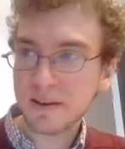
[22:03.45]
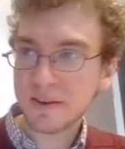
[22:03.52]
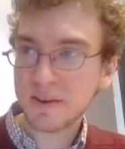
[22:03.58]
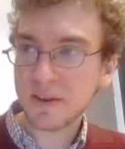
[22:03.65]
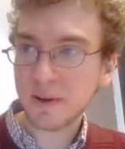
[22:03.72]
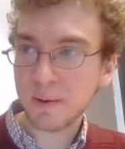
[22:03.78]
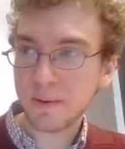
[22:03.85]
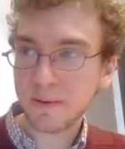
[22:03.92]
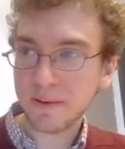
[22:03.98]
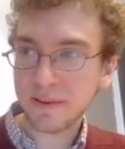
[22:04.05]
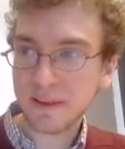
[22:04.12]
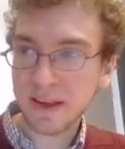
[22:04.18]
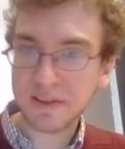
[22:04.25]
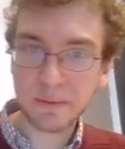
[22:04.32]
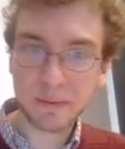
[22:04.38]
So
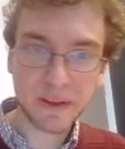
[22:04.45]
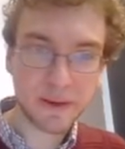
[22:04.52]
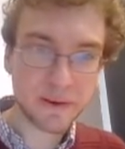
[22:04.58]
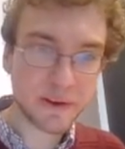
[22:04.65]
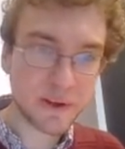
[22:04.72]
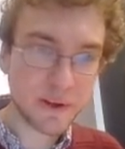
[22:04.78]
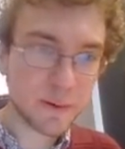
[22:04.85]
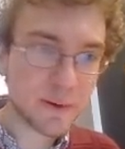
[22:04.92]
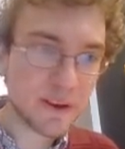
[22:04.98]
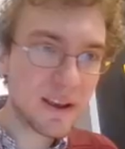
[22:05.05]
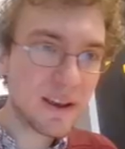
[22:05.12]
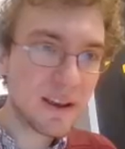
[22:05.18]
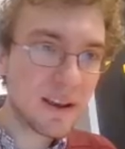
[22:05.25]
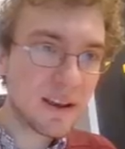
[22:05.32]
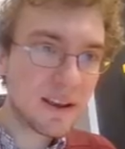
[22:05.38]
that's something you could do.
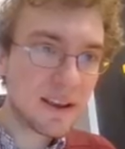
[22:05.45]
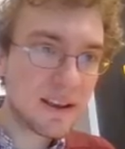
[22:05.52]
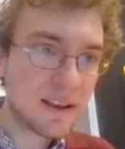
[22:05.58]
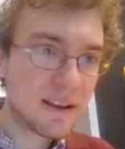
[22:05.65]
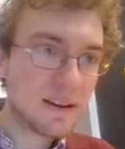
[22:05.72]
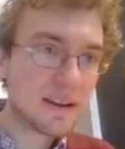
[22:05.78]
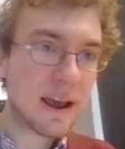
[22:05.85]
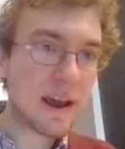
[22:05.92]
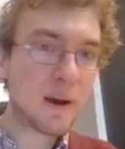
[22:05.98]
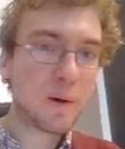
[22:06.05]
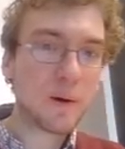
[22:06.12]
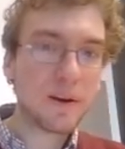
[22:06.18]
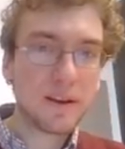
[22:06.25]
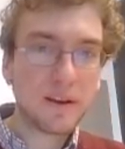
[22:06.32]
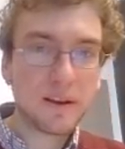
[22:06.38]

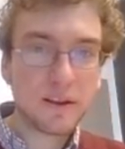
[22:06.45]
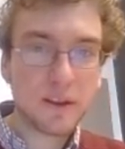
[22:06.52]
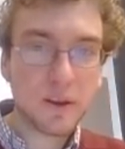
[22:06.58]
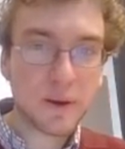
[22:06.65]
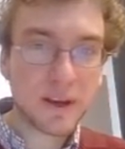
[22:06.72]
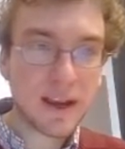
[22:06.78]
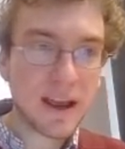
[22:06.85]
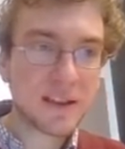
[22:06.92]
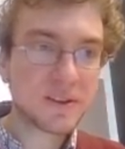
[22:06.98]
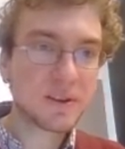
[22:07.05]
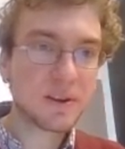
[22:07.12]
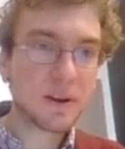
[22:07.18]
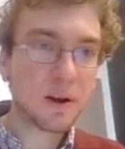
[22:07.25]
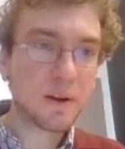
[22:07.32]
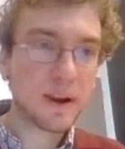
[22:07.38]
Now, you could ask,
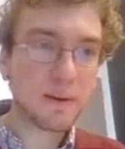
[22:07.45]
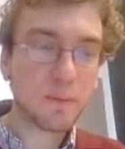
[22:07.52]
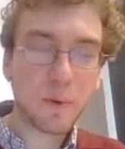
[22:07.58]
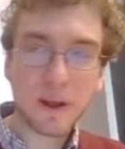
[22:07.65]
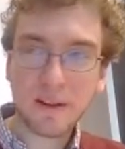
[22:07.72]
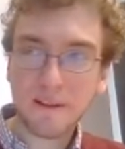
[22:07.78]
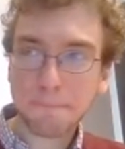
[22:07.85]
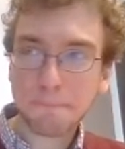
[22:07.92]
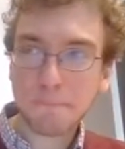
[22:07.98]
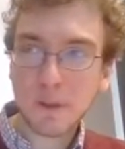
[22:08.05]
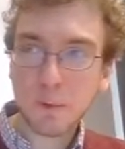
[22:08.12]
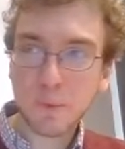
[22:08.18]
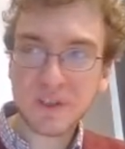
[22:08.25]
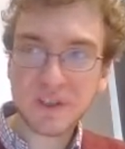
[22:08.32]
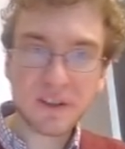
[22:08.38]
all right, well,
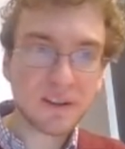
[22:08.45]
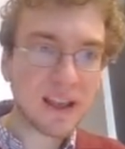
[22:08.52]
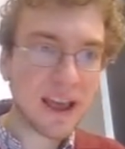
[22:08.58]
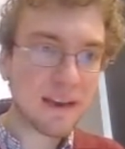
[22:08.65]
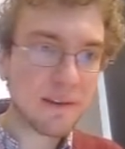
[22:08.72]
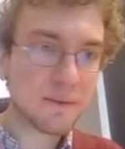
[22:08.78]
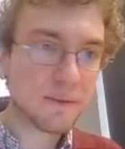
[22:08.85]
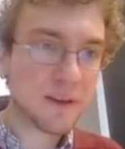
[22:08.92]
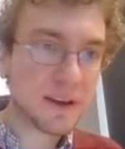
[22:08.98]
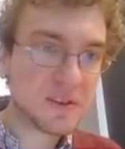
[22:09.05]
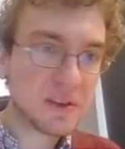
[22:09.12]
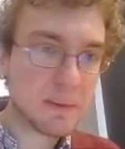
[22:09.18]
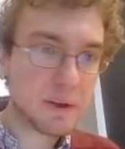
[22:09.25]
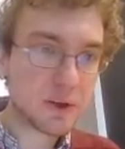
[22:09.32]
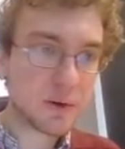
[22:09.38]
we still have a
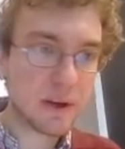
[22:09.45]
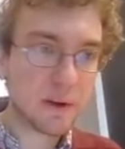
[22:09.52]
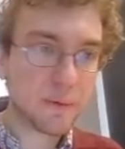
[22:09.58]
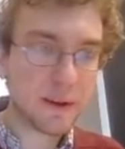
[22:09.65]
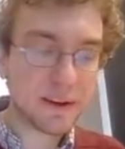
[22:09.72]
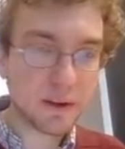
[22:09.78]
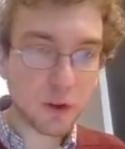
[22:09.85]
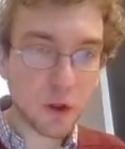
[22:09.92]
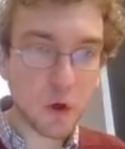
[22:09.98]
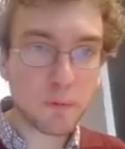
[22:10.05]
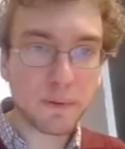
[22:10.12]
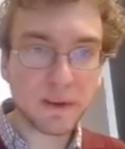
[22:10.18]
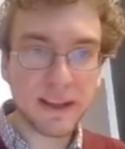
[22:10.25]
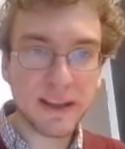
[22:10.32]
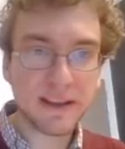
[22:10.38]
symmetry if we
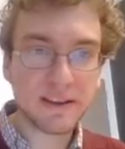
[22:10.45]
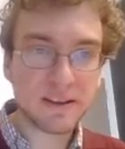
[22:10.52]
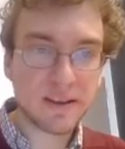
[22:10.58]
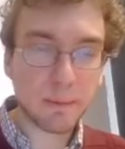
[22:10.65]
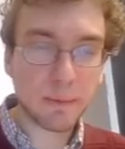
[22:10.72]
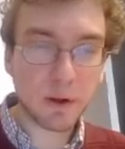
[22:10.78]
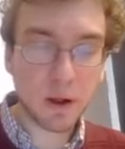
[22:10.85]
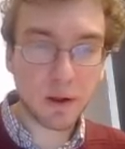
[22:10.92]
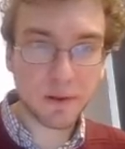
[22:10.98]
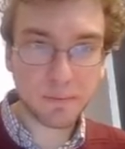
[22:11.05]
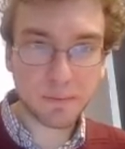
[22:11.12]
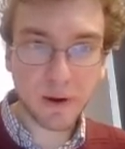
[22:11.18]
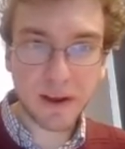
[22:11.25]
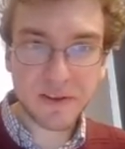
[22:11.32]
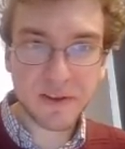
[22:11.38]
globally double all the
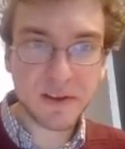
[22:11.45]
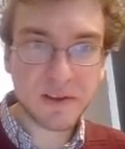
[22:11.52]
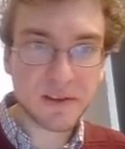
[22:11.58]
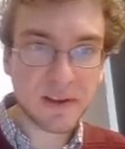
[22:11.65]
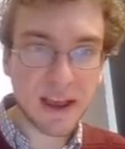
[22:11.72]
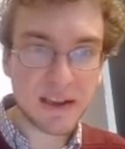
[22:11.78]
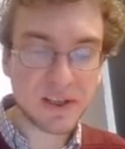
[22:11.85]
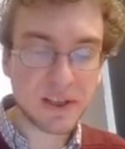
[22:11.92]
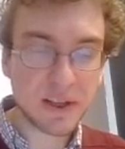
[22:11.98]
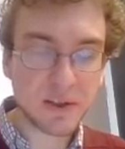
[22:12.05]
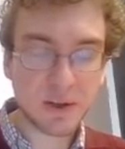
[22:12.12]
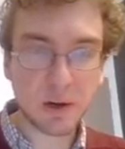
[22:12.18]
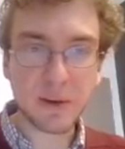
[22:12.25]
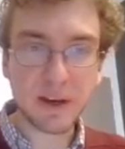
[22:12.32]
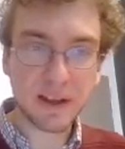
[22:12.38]
prices, as in the
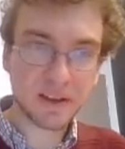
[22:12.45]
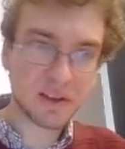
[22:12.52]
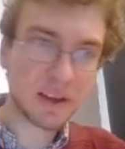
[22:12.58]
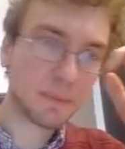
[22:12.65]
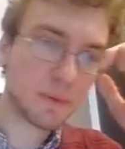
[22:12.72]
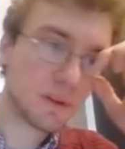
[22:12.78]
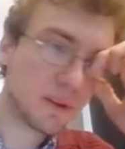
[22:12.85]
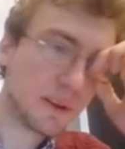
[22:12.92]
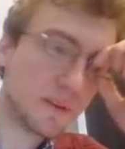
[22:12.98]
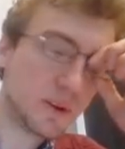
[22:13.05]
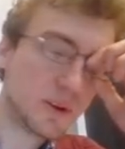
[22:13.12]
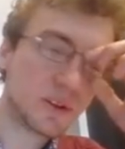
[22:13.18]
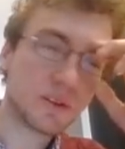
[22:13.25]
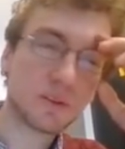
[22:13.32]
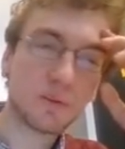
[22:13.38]
Germany example, if you
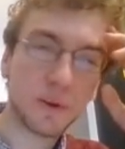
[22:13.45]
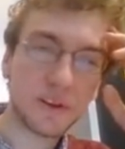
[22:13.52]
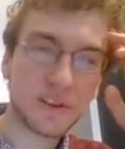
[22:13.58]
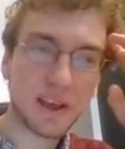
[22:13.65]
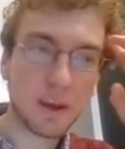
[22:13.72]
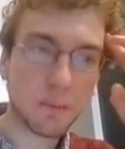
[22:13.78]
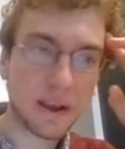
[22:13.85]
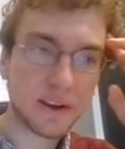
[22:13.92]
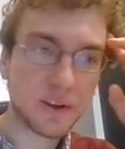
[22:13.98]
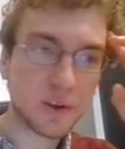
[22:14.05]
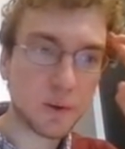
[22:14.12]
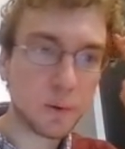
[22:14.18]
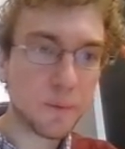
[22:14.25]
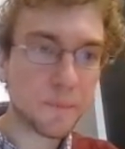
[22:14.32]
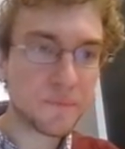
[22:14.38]
just rescale by
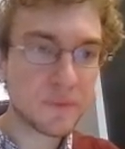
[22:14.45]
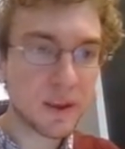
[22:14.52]
2.